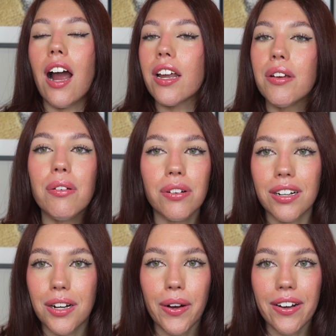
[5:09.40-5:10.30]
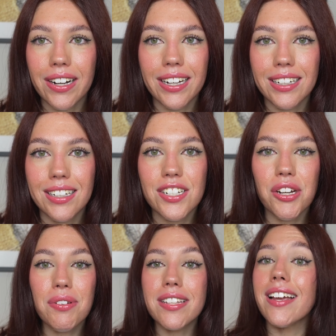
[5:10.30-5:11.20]
are you Aquaria? And
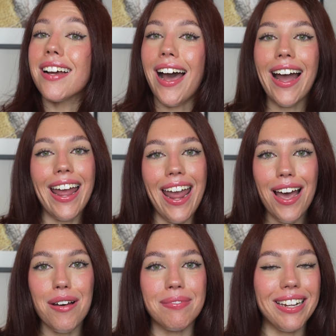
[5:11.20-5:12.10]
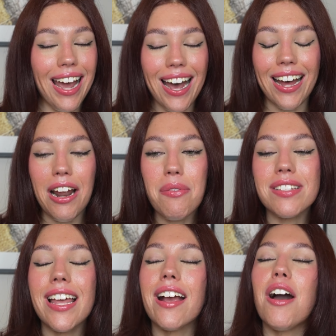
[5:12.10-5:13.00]
she was like, I am, yeah. And I
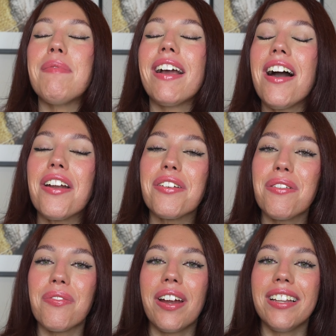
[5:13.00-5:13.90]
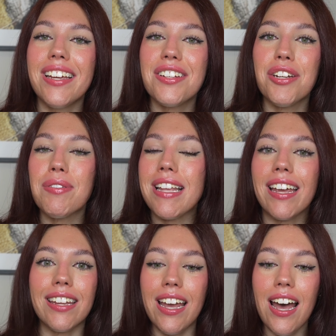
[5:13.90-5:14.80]
was like, oh my God, are you really? She was
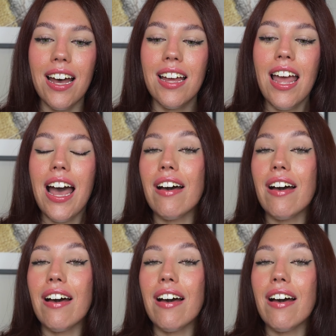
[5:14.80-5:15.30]
like, yeah.